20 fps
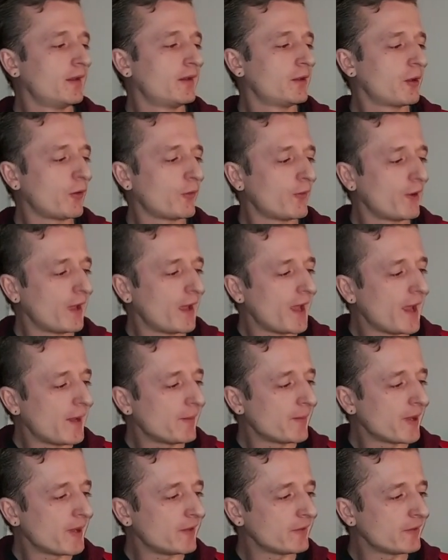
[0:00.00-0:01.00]
So
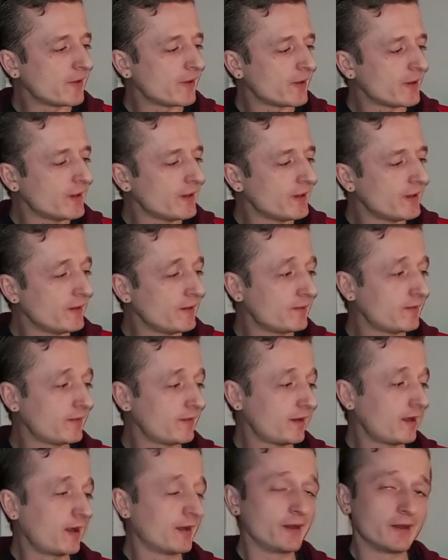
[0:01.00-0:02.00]
A major is
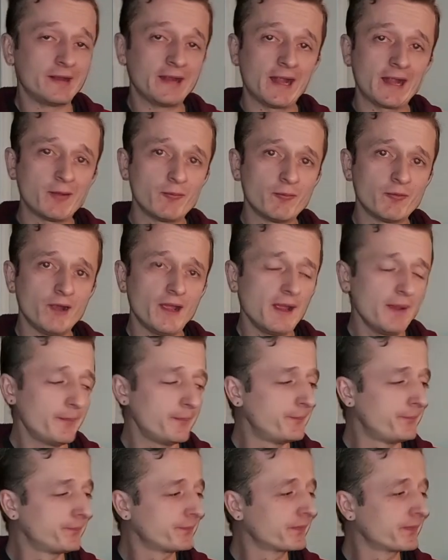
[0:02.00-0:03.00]
on the second fret,
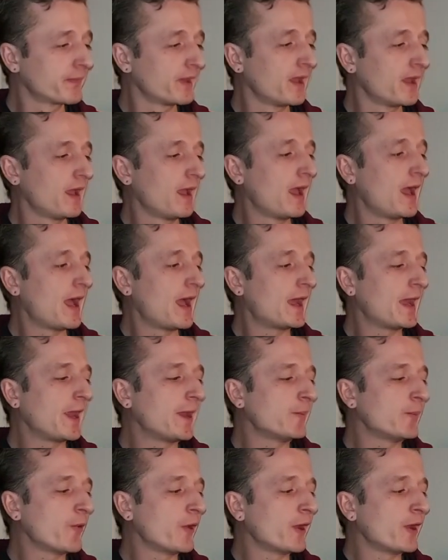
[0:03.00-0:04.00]
and
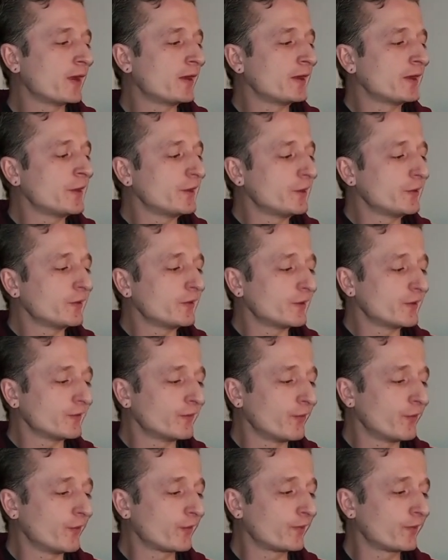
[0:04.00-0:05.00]
A minor, you're using the
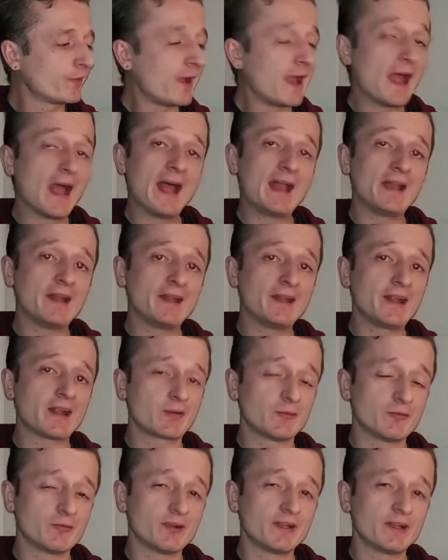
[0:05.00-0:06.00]
fourth fret and the
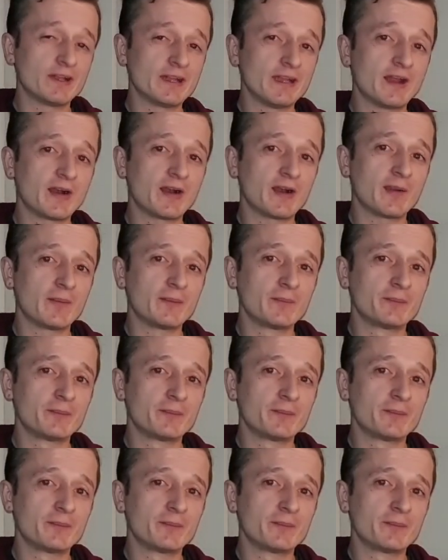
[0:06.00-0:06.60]
second fret together.